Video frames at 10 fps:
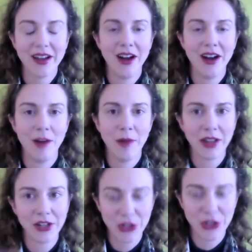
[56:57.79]
I'll
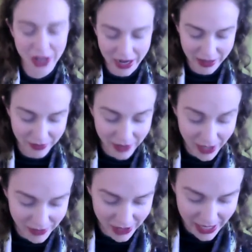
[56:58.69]
let you do that at the
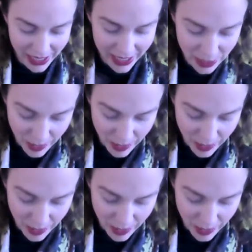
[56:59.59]
very, very end.